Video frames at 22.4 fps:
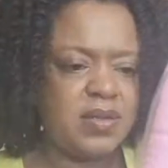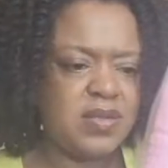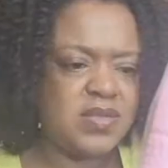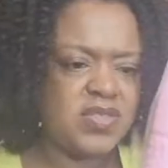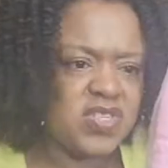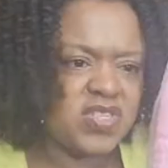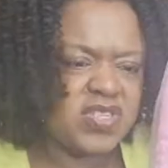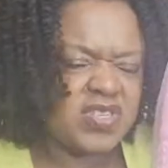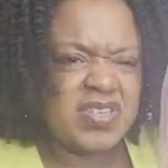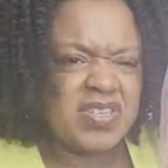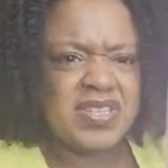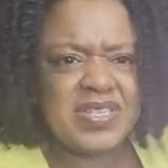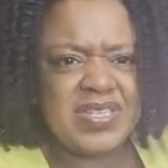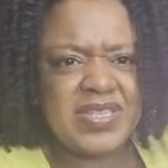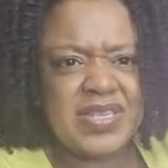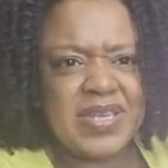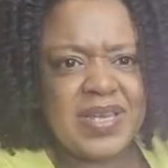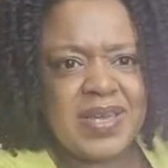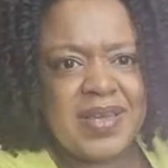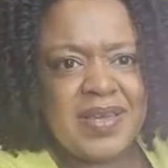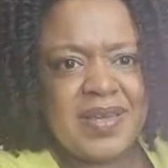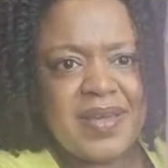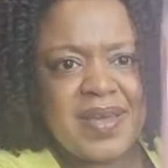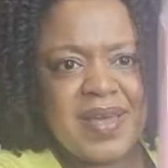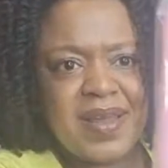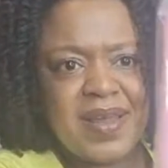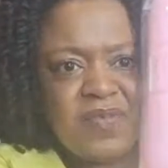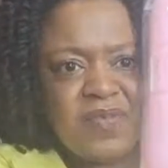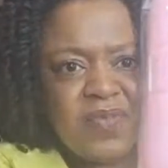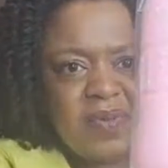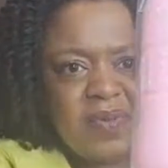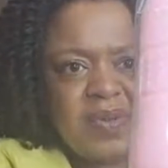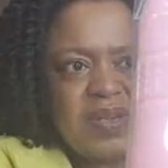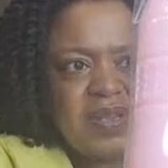just so you can see kind of
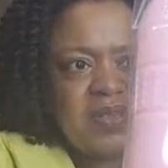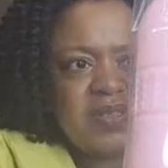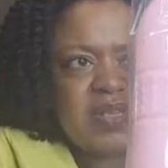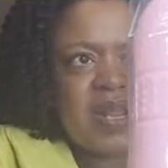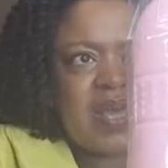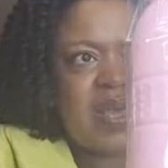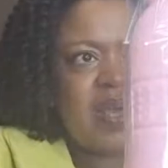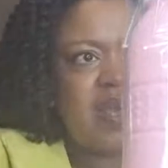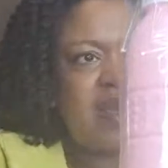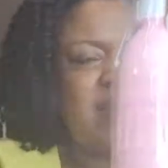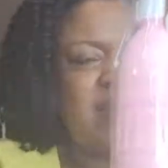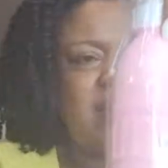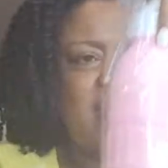what it looks like.